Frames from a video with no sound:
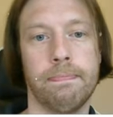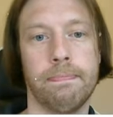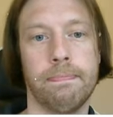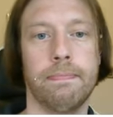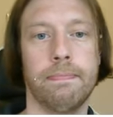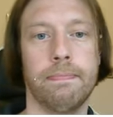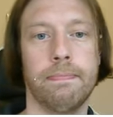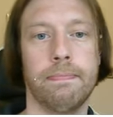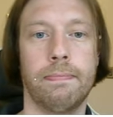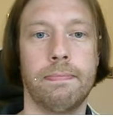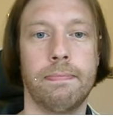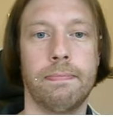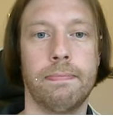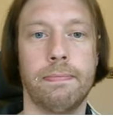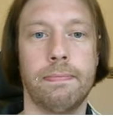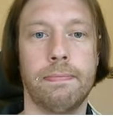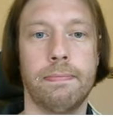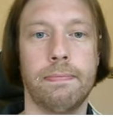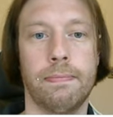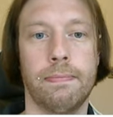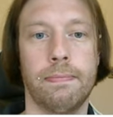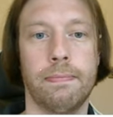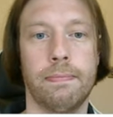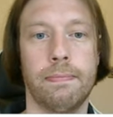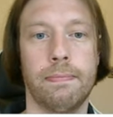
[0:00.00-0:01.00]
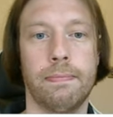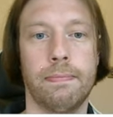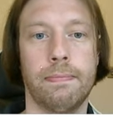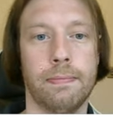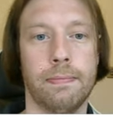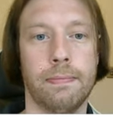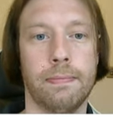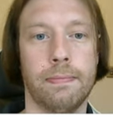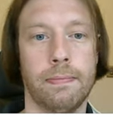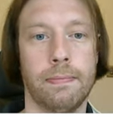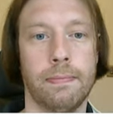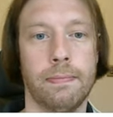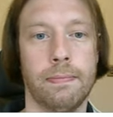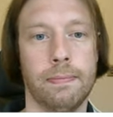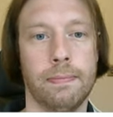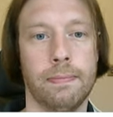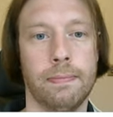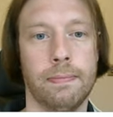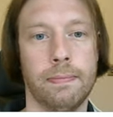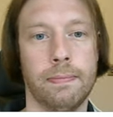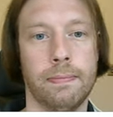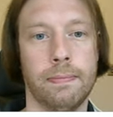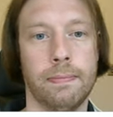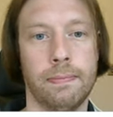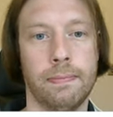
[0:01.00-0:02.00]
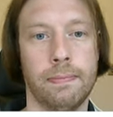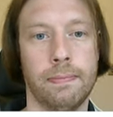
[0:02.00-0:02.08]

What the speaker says: Nobody speaks.